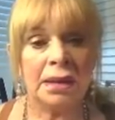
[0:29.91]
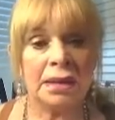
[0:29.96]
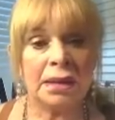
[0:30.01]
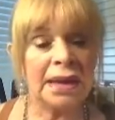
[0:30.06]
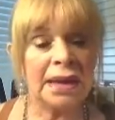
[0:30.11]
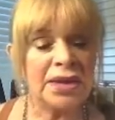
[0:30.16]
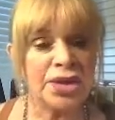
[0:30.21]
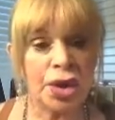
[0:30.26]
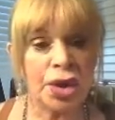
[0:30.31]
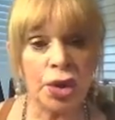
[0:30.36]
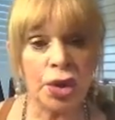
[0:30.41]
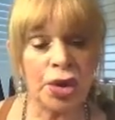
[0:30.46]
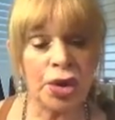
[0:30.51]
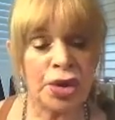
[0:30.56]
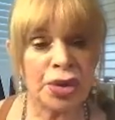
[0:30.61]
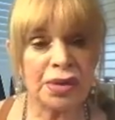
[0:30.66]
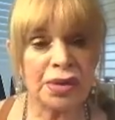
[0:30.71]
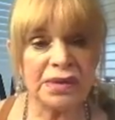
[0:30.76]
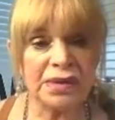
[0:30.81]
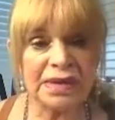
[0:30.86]
they show
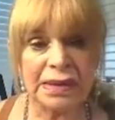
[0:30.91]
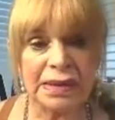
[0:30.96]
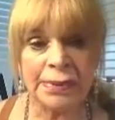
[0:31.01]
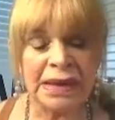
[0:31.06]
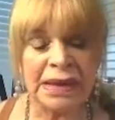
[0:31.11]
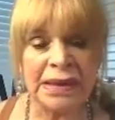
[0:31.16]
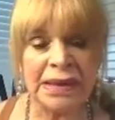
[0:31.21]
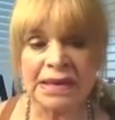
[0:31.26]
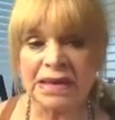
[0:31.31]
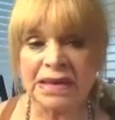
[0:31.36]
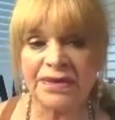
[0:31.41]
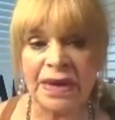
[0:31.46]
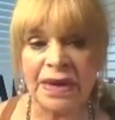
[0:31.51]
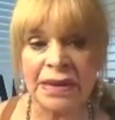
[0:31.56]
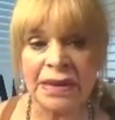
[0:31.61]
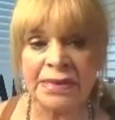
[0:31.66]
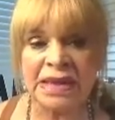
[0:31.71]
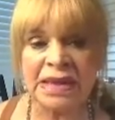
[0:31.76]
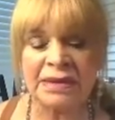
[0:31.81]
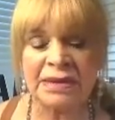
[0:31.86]
you some of these
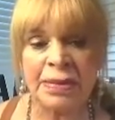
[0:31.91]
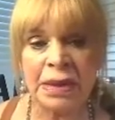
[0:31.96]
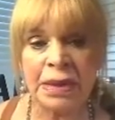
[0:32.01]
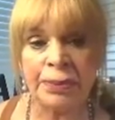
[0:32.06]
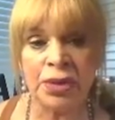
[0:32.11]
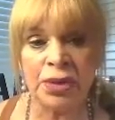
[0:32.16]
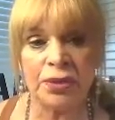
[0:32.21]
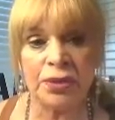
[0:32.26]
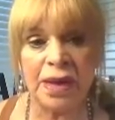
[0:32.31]
famous people